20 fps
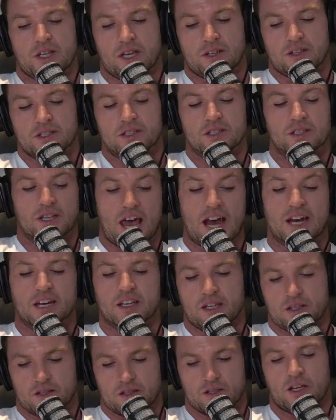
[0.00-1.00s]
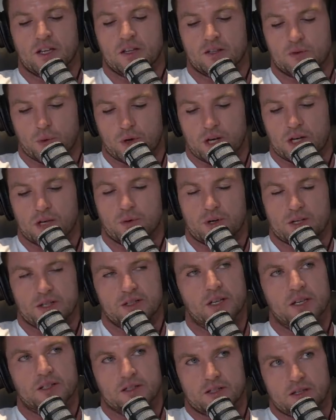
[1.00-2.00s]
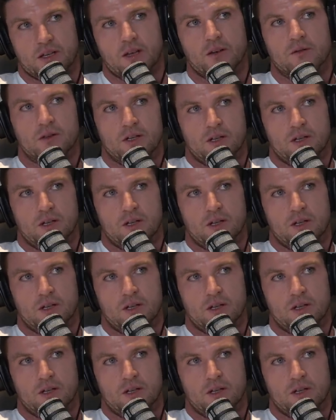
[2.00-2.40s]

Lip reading: this is heading into the 2020 season. Yeah.